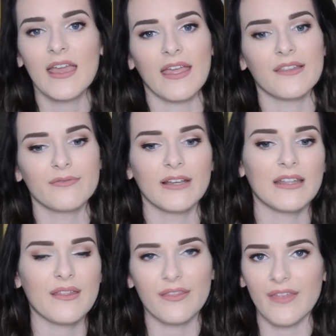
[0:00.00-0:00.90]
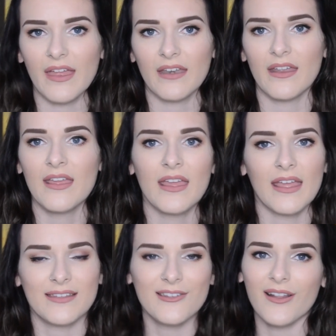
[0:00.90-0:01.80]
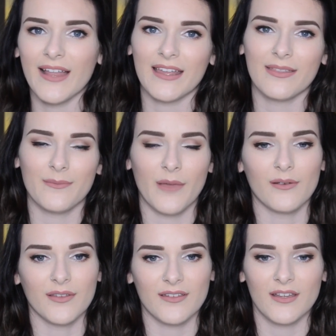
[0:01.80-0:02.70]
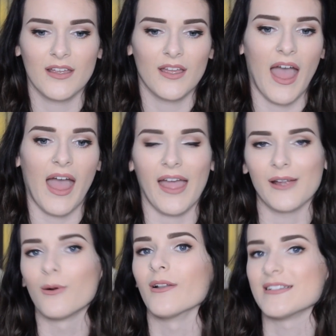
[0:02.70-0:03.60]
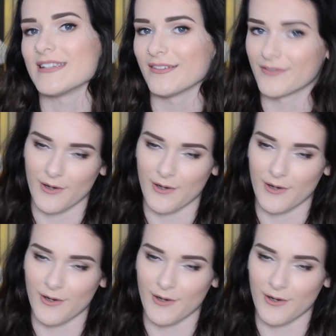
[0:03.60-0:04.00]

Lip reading: It's really thin. It's not like the most high quality of